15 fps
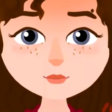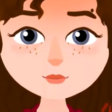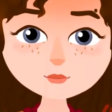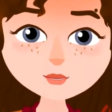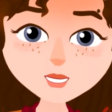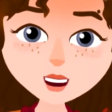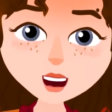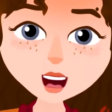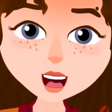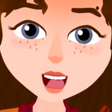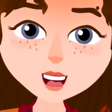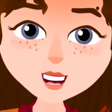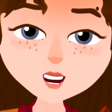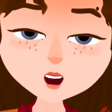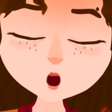From that
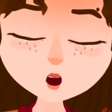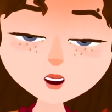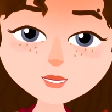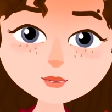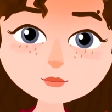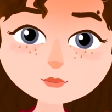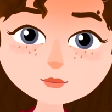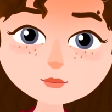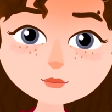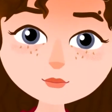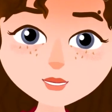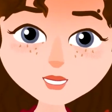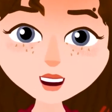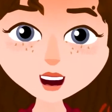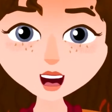point on, he
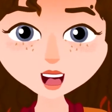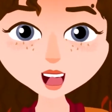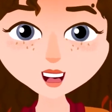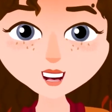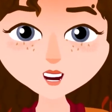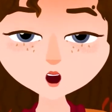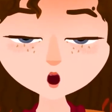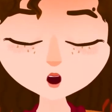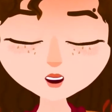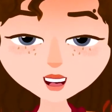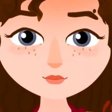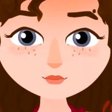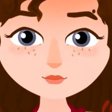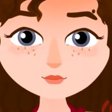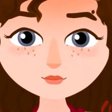was a changed
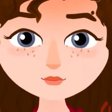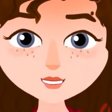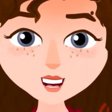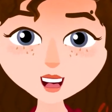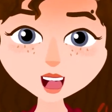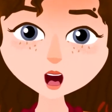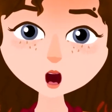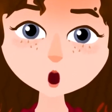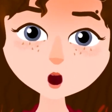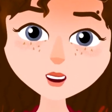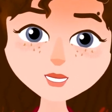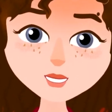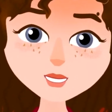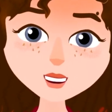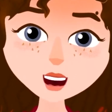man. He gave us
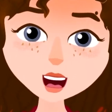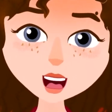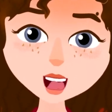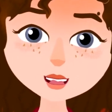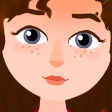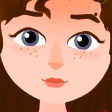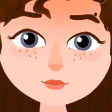everything.